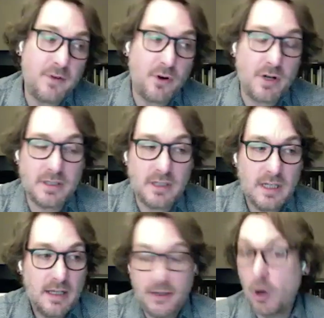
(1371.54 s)
of course
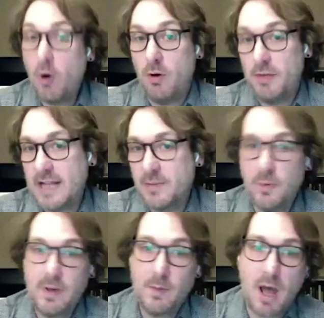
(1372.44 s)
the goal. That's
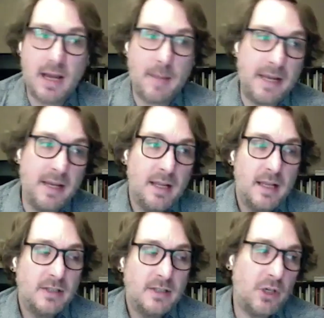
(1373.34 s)
what we want. I mean,
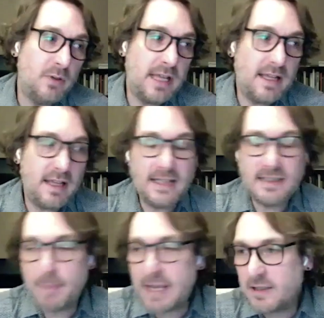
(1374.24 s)
so it's
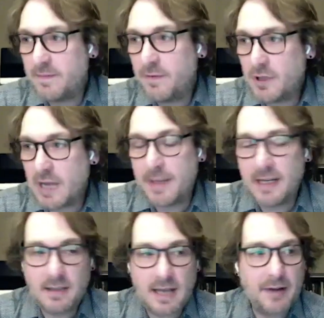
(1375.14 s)
a bit unfortunate. I
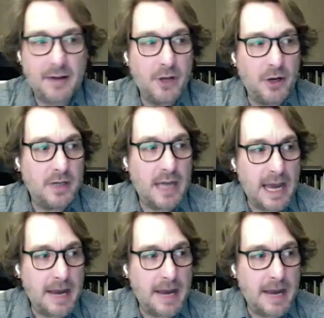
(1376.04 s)
mean, I don't know.